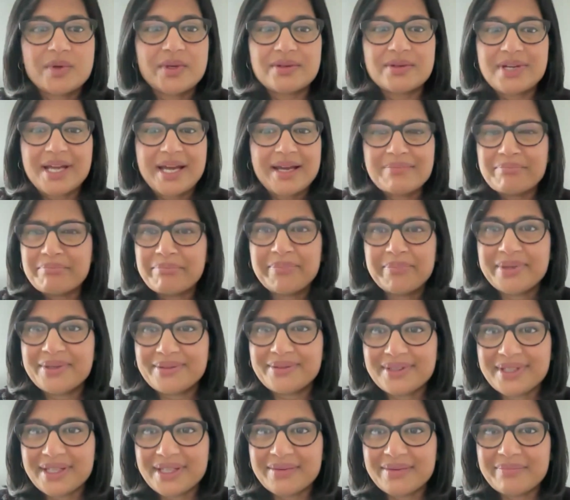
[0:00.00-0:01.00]
We're not
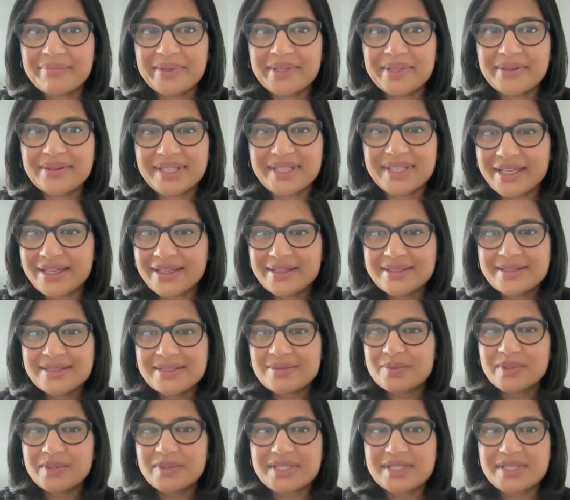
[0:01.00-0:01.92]
building buildings.